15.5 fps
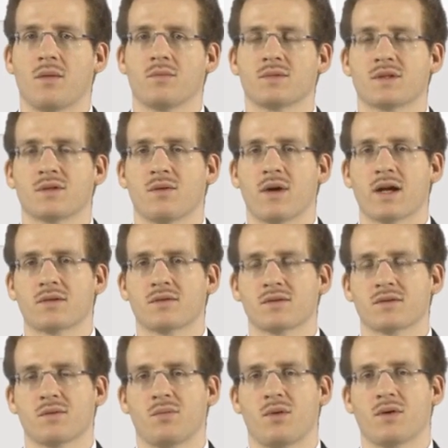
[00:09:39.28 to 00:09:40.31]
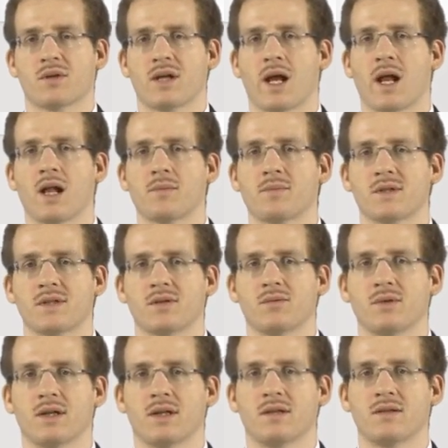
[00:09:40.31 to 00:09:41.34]
So actor support helps
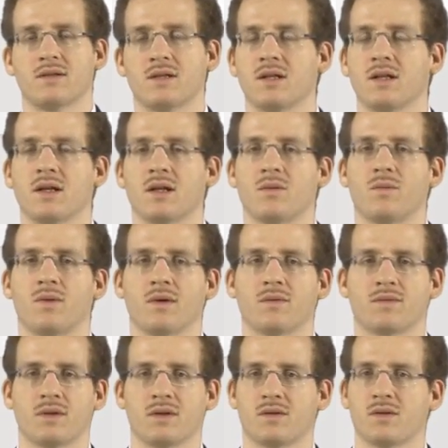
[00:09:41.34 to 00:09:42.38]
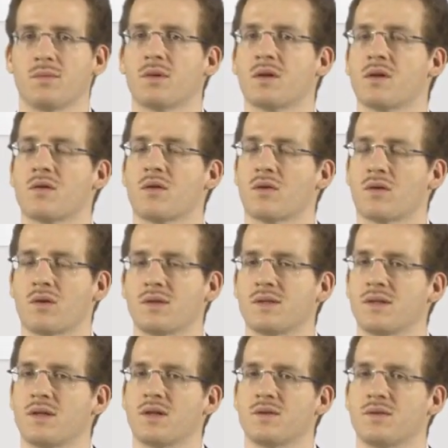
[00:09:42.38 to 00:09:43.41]
you in dealing with the typical
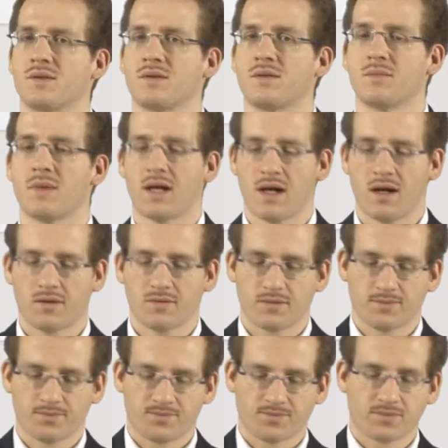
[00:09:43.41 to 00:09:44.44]
concurrency issues you may have.